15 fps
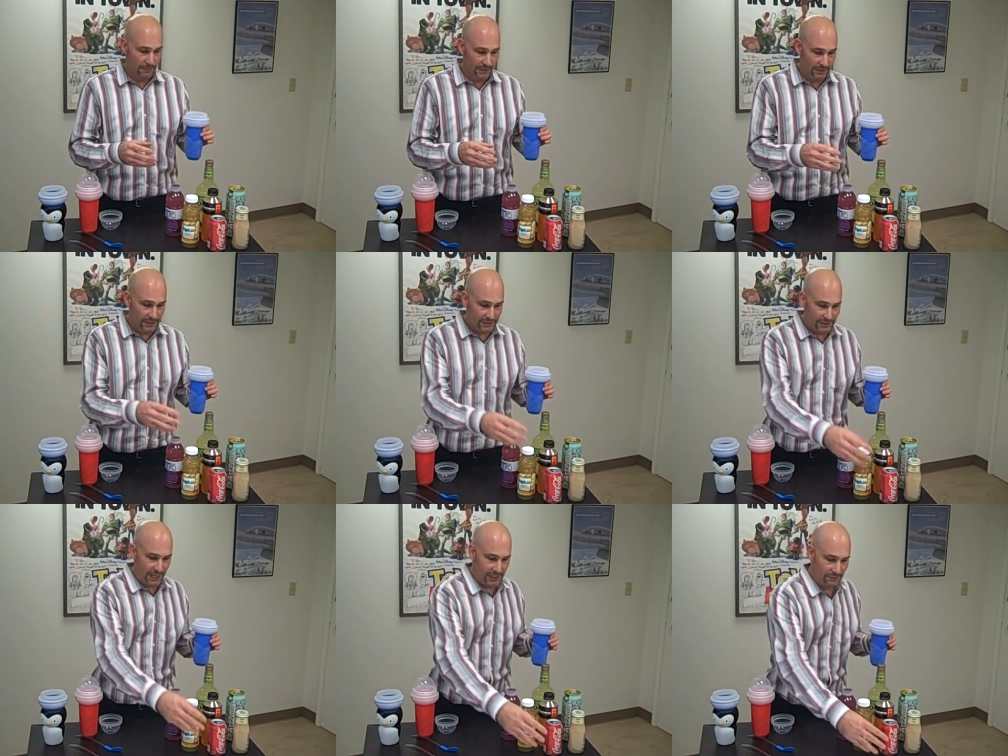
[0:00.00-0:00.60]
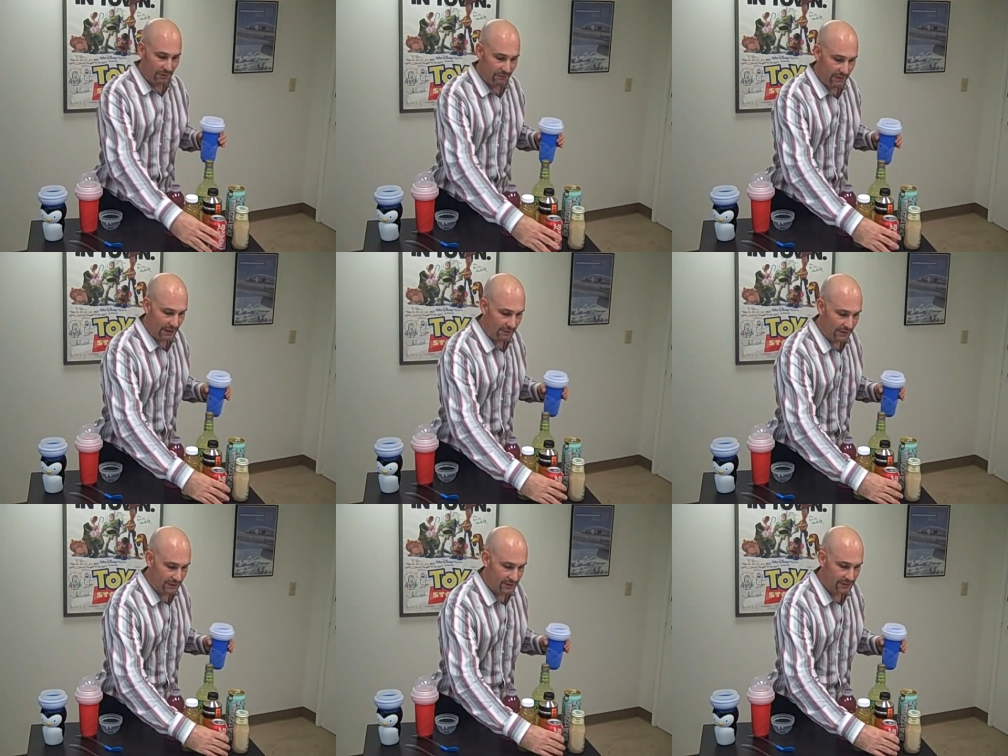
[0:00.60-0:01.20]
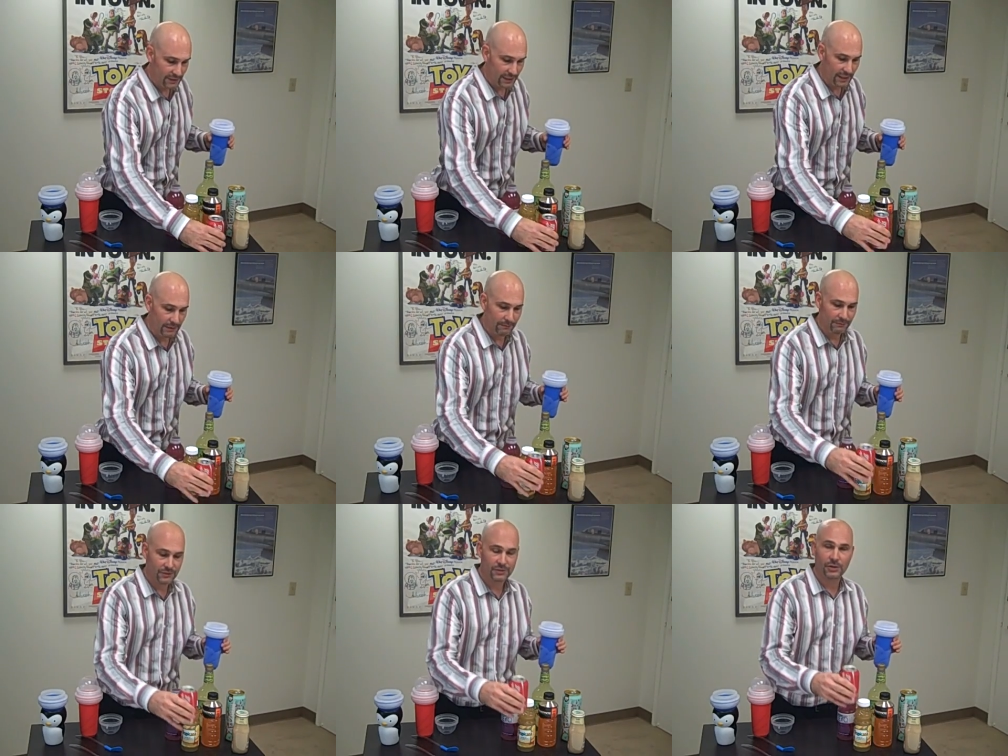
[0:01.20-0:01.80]
But in this case, we've had this
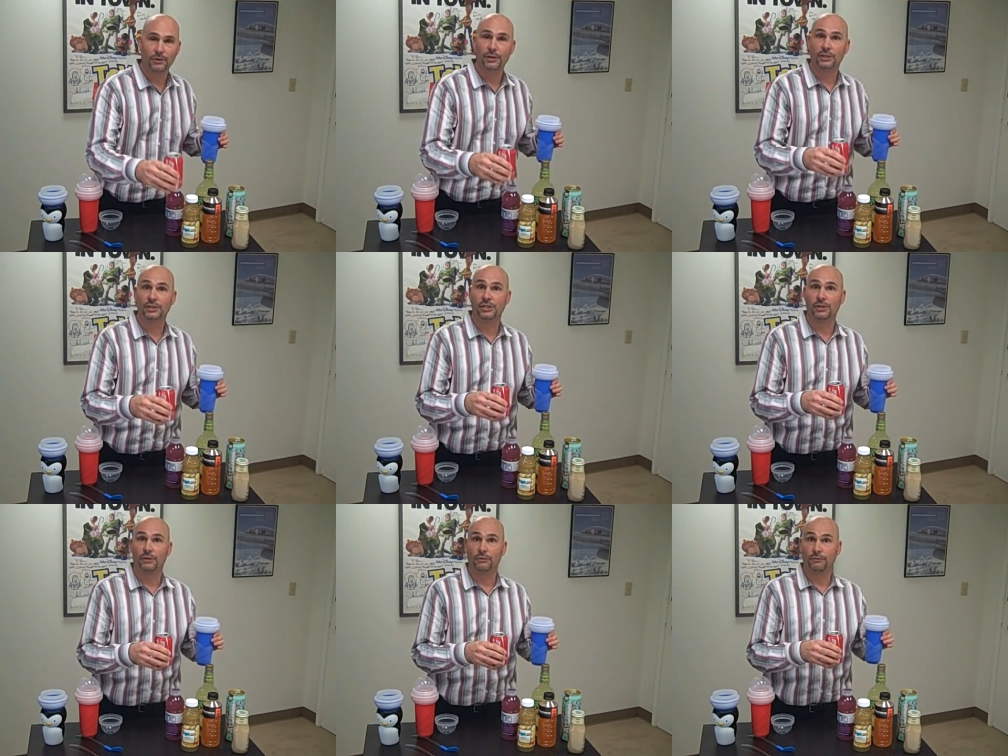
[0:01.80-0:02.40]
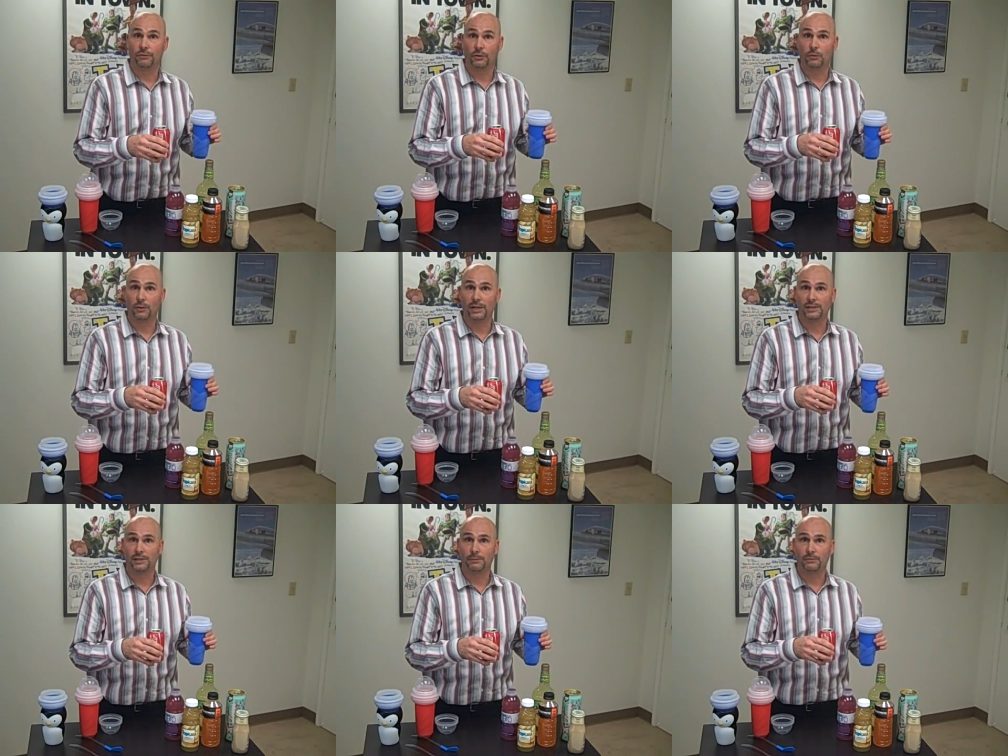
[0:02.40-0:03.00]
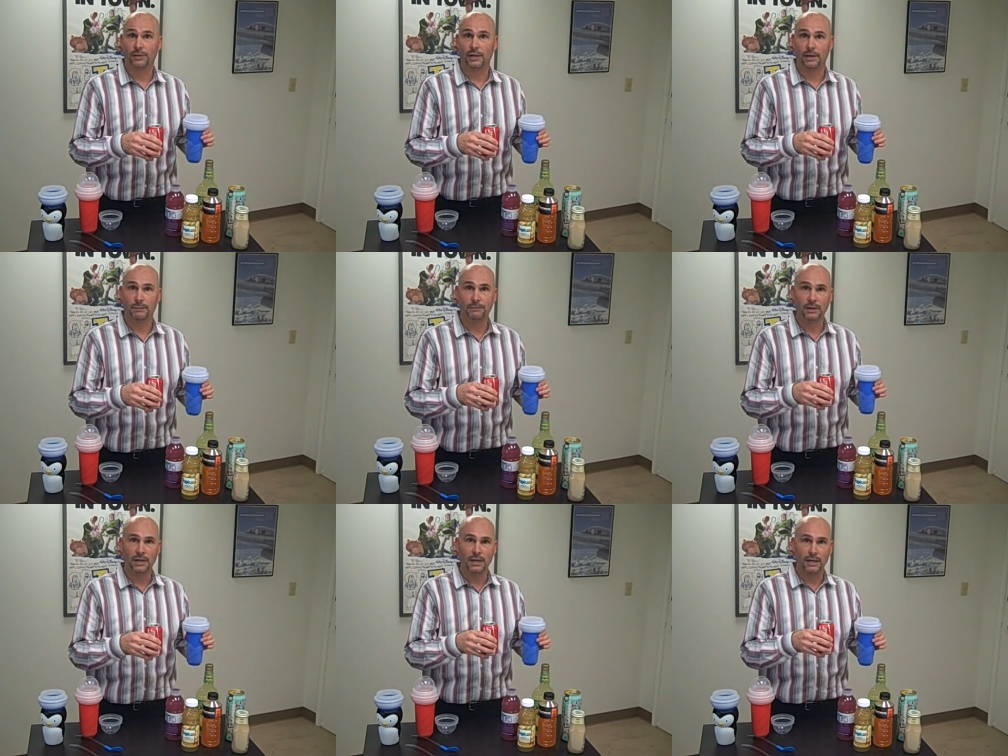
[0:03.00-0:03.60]
soda chilled for quite some
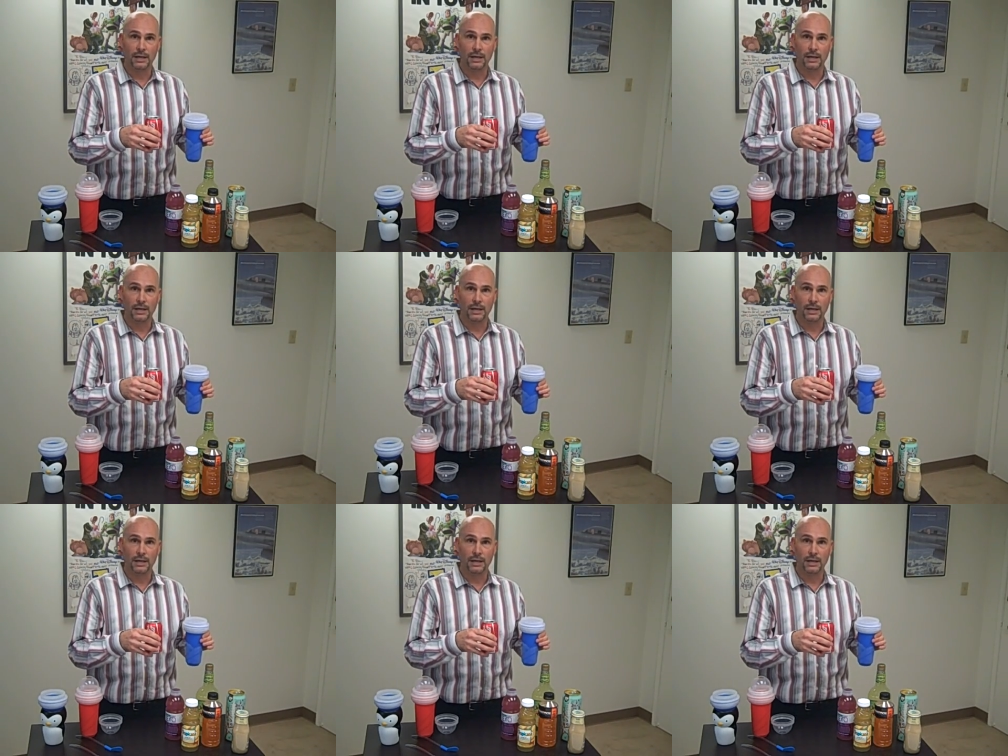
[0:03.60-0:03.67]
time.